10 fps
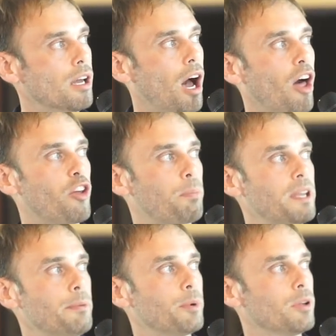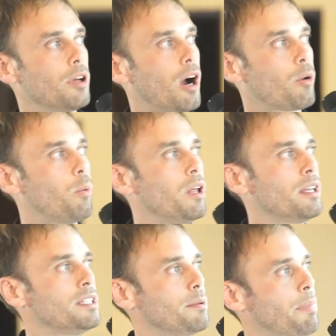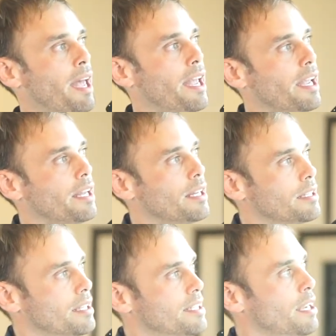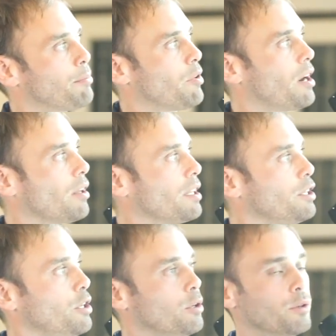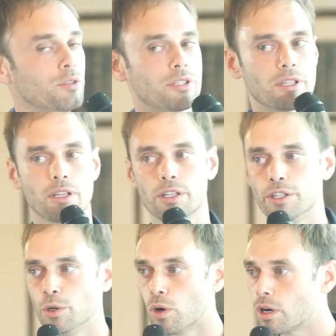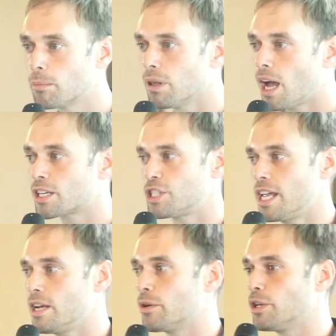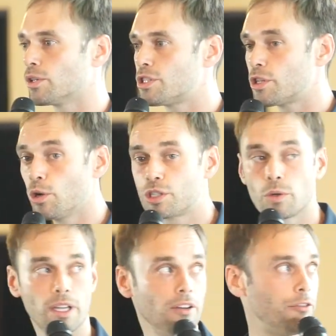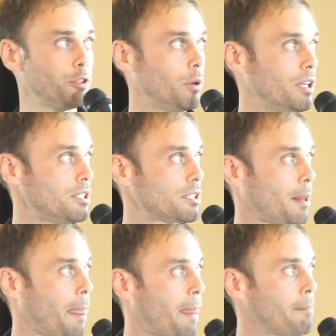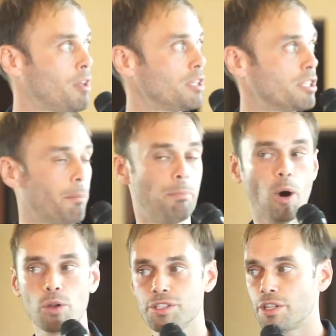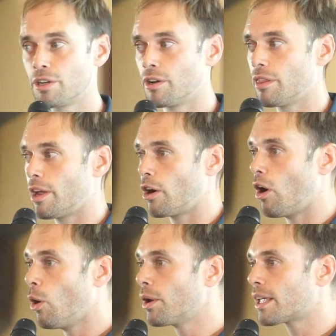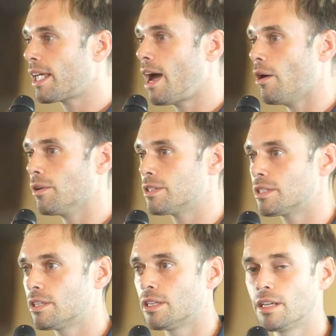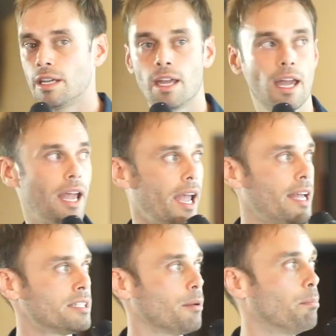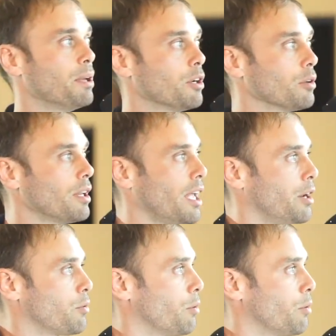Other people are willing to pay to temporarily use your blockchain or your social influence to bolster their own account and to build and